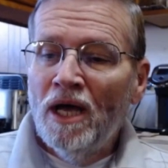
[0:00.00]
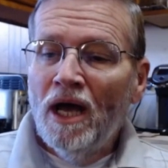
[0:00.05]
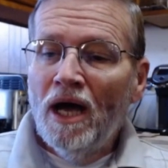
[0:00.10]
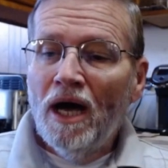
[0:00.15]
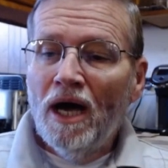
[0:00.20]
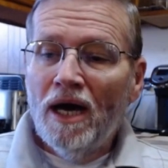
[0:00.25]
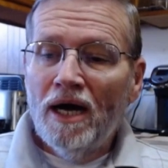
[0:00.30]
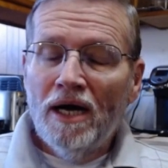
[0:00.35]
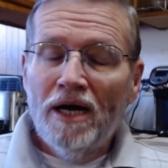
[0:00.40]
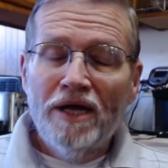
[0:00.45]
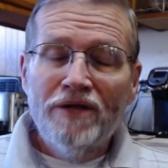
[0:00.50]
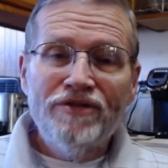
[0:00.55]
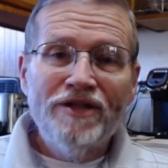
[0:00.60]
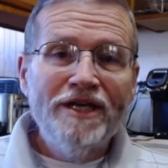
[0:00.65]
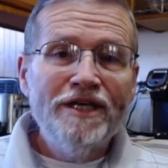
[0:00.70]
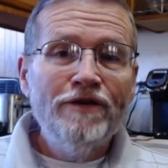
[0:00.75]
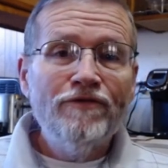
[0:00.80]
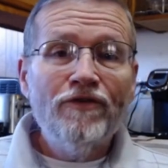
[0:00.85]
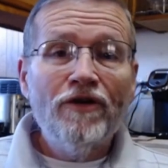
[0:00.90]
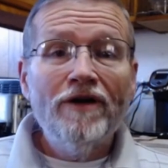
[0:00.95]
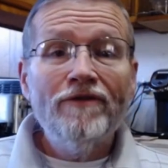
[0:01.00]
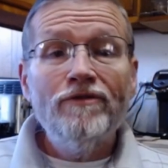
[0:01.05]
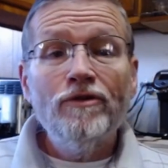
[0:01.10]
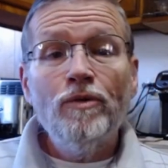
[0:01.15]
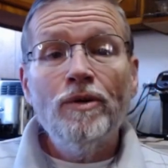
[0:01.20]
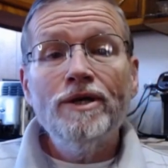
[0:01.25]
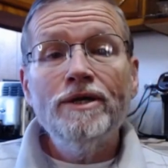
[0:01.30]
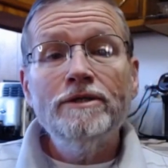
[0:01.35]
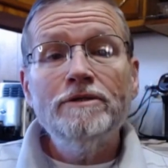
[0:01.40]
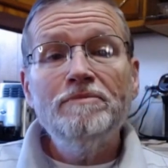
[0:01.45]
Thank you for
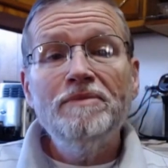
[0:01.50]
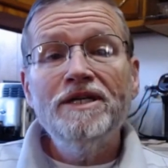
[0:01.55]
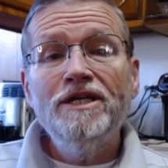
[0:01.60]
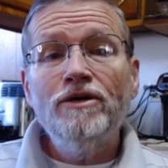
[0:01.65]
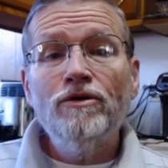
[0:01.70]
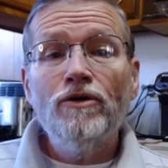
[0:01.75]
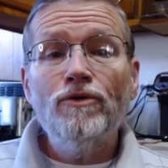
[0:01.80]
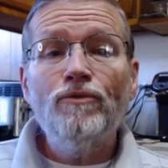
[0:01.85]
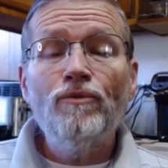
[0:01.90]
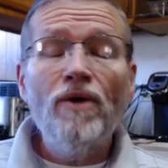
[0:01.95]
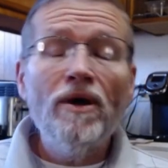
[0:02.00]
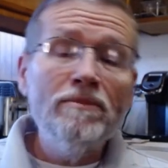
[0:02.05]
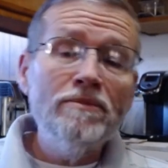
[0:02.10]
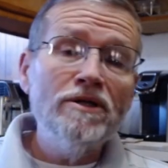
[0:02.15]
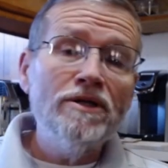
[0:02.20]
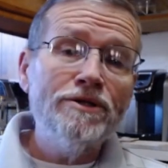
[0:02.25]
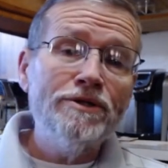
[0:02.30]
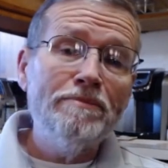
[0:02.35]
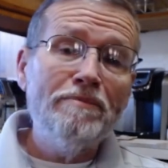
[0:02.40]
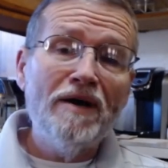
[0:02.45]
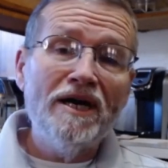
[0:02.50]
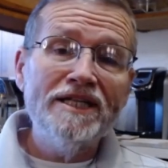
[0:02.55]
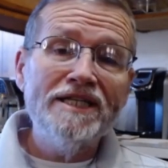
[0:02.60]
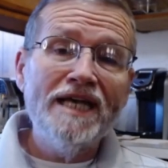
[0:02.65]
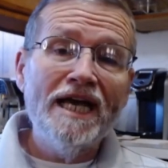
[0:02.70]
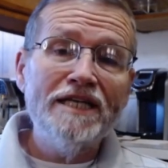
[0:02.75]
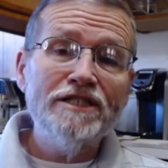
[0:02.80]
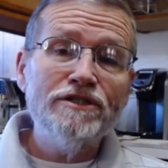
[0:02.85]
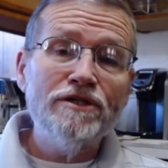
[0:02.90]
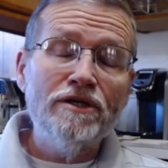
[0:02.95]
everyone who's been here on Rumble, on the
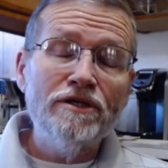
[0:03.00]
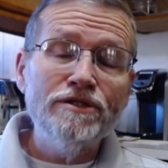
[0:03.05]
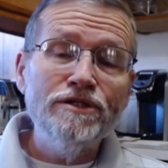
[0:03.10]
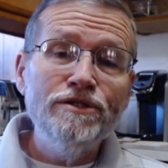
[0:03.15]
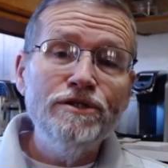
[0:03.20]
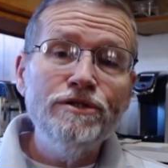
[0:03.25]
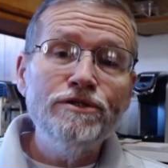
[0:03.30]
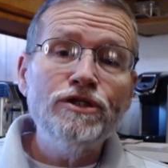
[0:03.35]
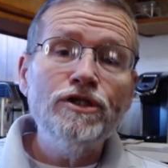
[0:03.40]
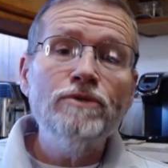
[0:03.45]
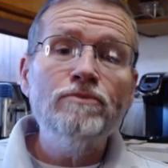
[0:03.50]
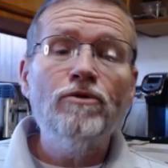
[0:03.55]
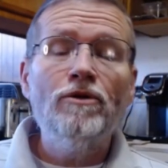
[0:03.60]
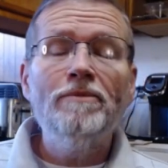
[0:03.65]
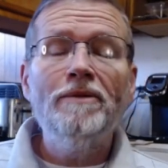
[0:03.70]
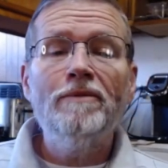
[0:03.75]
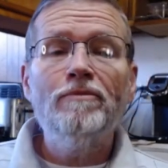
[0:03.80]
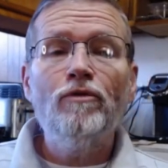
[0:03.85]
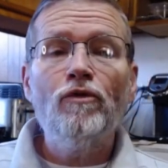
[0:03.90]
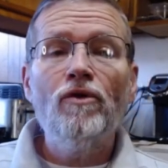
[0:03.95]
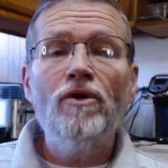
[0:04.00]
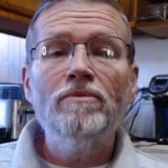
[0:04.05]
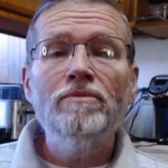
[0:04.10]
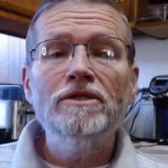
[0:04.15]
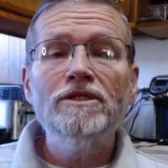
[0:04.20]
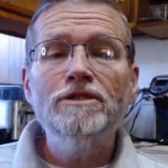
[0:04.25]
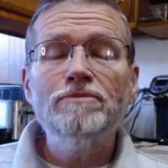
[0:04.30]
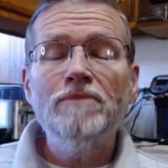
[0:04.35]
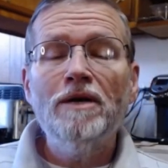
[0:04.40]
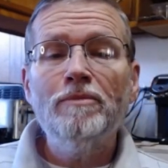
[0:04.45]
podcast, and on YouTube. Remember,
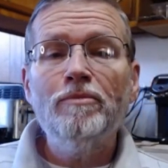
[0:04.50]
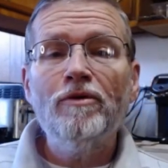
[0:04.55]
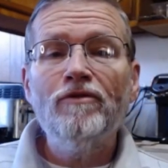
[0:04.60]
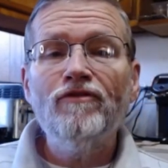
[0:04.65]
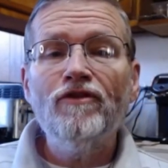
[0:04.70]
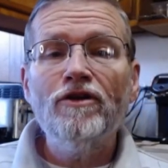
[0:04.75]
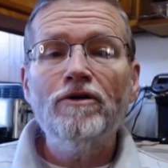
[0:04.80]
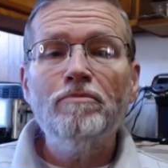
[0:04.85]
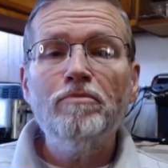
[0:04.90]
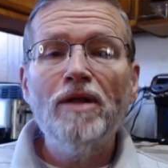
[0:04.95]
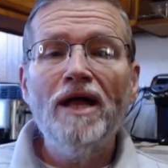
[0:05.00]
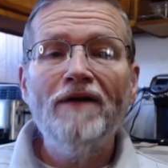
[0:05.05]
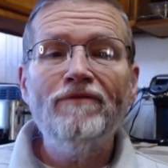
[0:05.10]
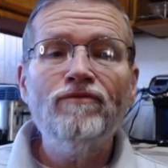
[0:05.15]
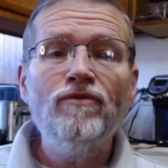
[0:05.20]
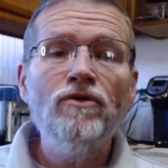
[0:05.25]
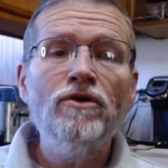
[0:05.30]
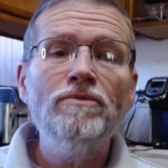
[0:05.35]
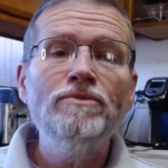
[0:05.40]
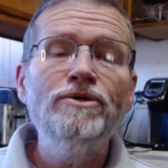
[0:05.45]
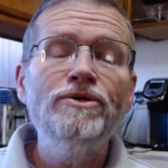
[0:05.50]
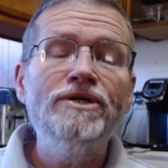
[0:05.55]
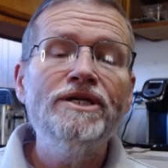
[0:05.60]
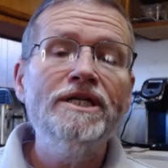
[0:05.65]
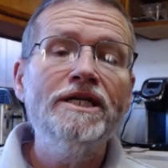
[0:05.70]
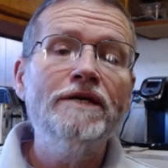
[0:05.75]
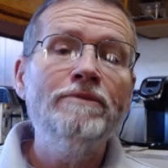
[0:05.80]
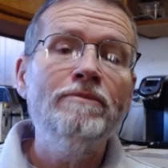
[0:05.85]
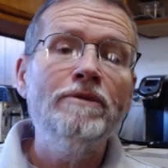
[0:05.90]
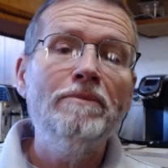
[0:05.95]
Rumble is my preferred platform. You
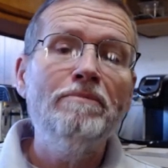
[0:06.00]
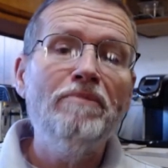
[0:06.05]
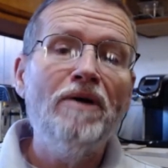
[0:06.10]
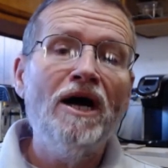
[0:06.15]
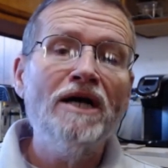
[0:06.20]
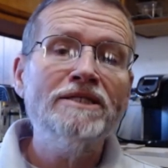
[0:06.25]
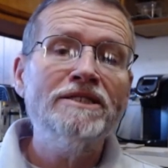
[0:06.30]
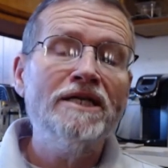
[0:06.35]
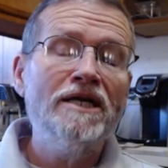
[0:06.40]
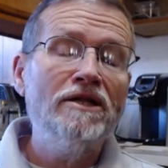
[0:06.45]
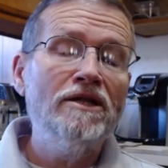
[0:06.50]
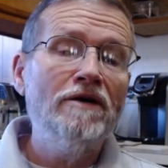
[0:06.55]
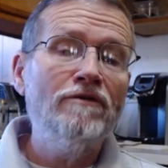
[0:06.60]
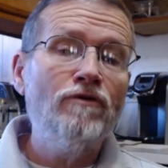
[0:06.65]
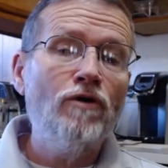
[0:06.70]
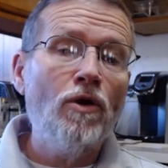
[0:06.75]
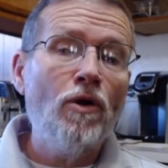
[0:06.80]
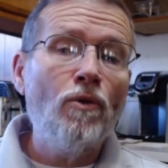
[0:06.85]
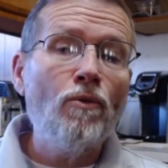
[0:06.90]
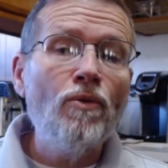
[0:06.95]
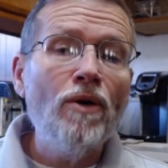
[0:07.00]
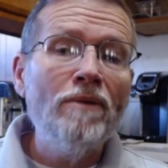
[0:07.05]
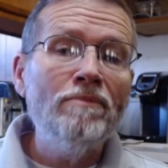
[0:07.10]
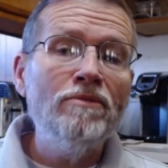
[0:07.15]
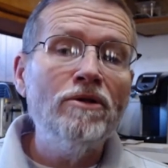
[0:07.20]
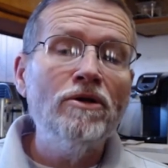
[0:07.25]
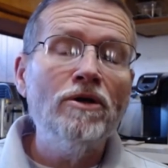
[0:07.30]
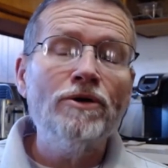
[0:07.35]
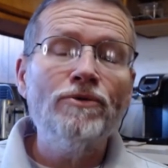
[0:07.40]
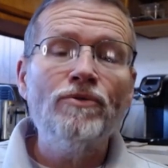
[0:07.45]
can give me a boxing glove or a
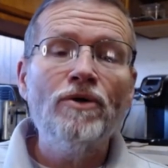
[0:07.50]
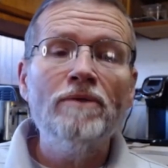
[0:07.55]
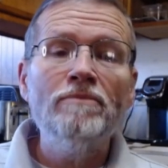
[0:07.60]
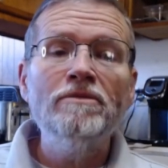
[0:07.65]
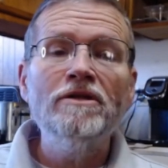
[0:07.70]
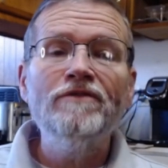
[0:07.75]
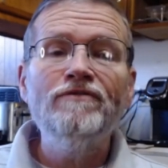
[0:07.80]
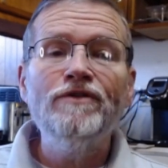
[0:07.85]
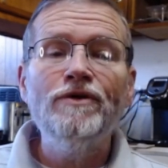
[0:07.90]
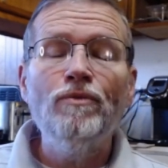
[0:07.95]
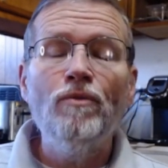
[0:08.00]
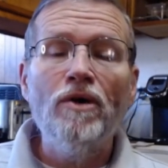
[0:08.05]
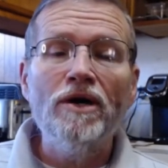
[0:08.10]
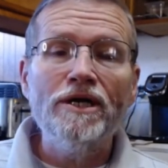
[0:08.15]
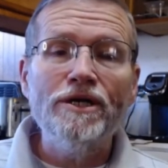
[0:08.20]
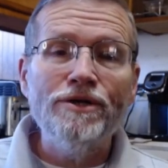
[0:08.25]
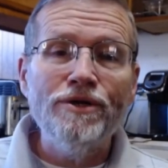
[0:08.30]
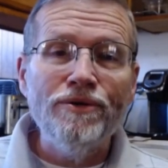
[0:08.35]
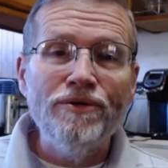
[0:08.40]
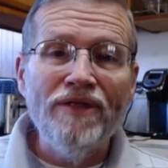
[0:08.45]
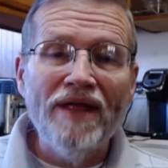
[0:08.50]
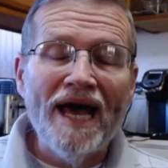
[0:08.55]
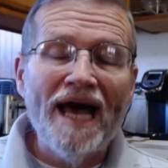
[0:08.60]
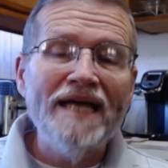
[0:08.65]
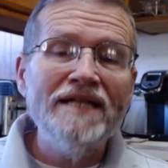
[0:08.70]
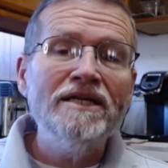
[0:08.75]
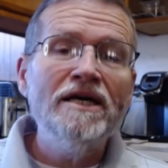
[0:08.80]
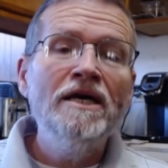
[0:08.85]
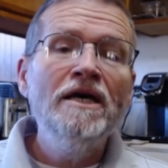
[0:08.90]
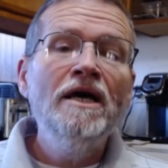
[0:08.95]
Rumble on Rumble if you want to do that.